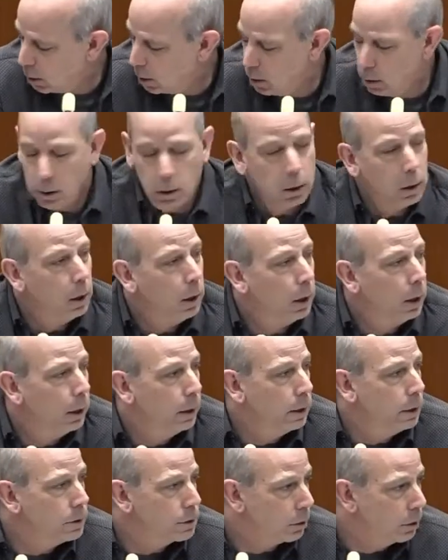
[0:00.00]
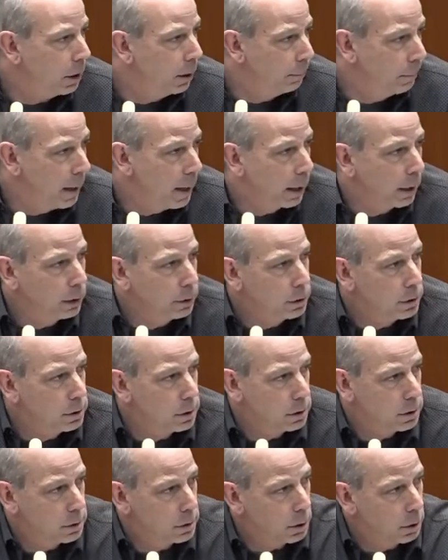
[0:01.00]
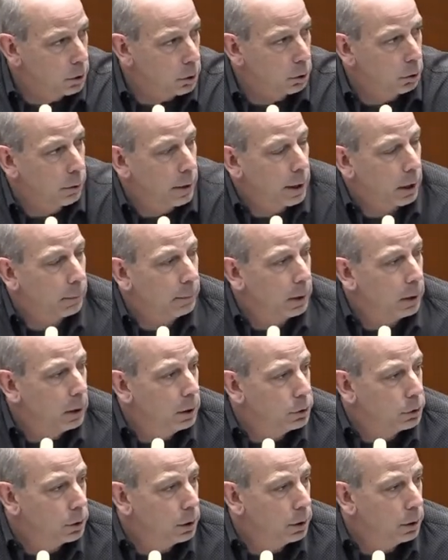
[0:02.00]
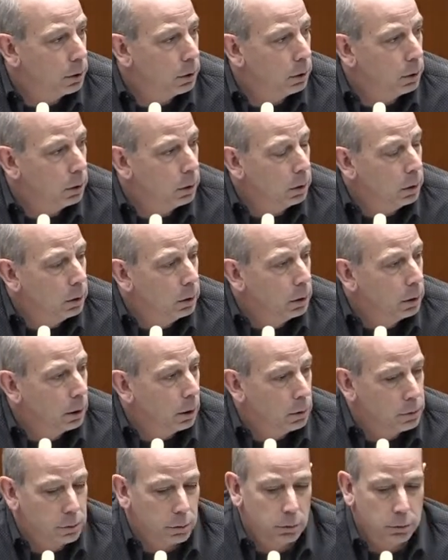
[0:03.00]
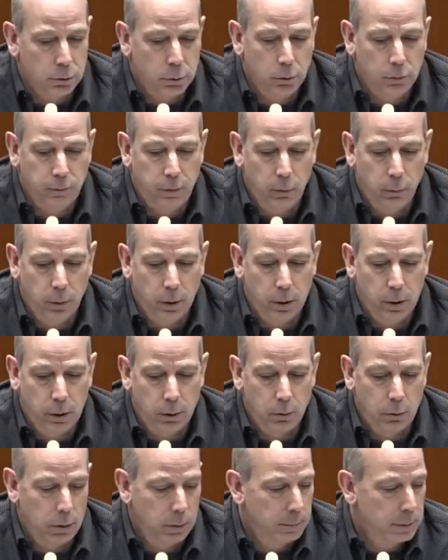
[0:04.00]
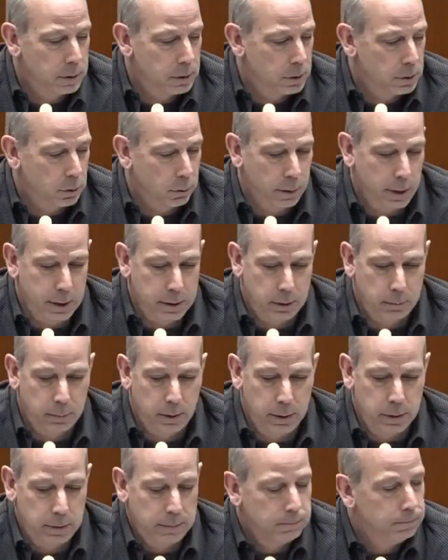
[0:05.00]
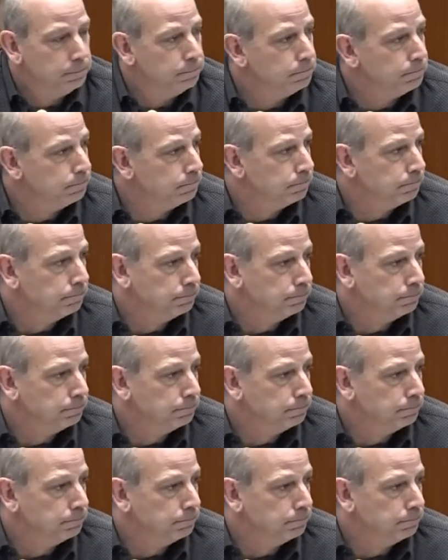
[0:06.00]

is in our e-scribe packages. It's the third recommendation in there. Councillor O'Toole, if you wanted to go to Business Arising, please.